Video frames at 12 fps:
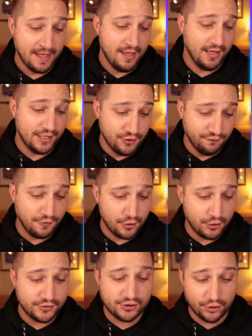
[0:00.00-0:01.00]
A new
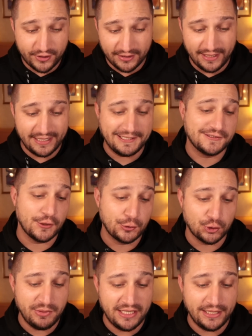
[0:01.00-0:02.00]
photo circulating on
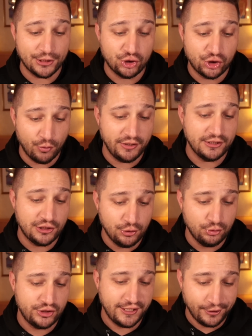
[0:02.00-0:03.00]
social media showing
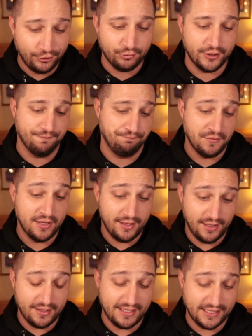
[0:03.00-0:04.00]
two children,
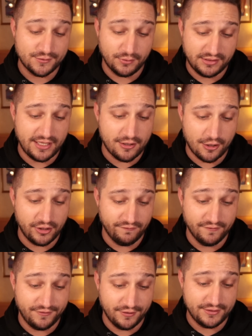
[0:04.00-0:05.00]
and that's what they are, even
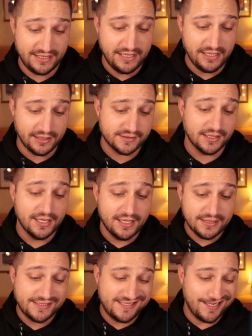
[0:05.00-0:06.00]
if they're teens,
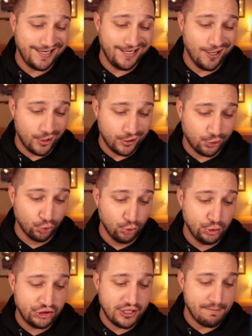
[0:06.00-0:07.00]
sitting on a
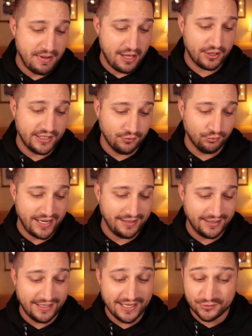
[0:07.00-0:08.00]
cruise ship balcony
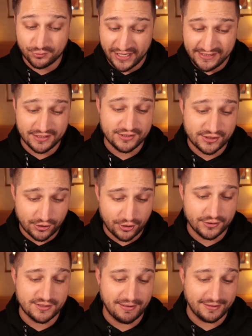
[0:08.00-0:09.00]
railing has raised
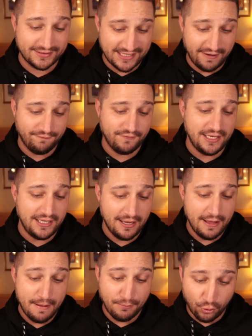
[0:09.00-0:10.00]
concerns about safety,
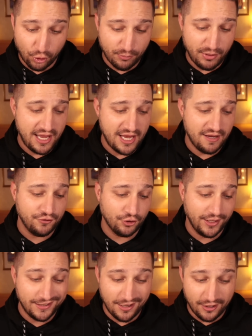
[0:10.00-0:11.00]
poor behavior,
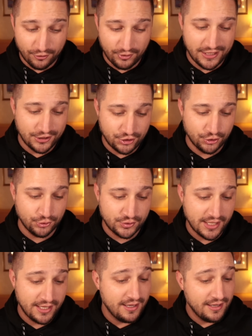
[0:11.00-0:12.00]
and other issues
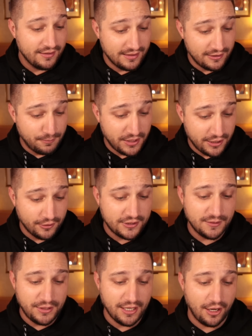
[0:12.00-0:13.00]
that appear
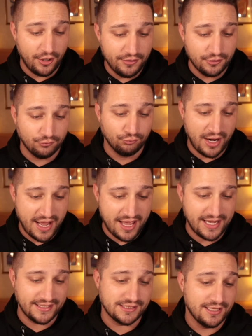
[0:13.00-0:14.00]
to be on the
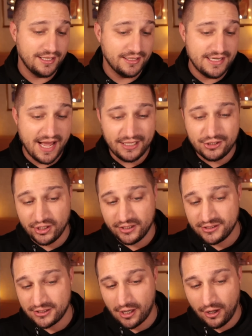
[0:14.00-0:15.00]
rise, not
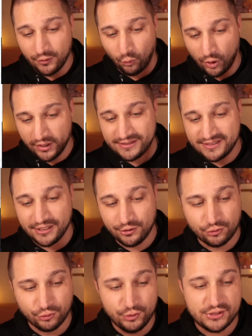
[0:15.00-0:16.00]
just on one single
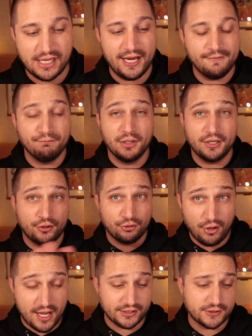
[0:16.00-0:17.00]
cruise line, but
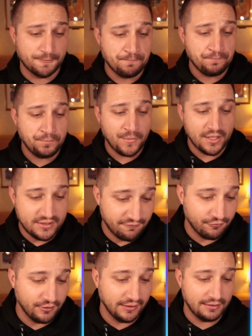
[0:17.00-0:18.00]
across
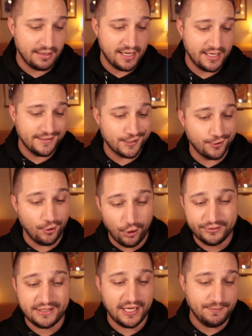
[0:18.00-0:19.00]
different lines on
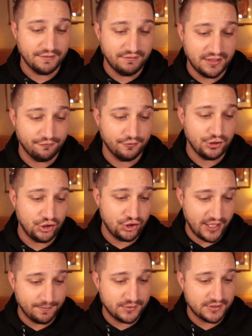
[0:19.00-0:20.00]
all types of different
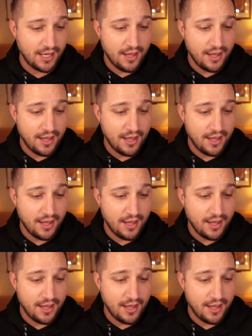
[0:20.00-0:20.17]
ships.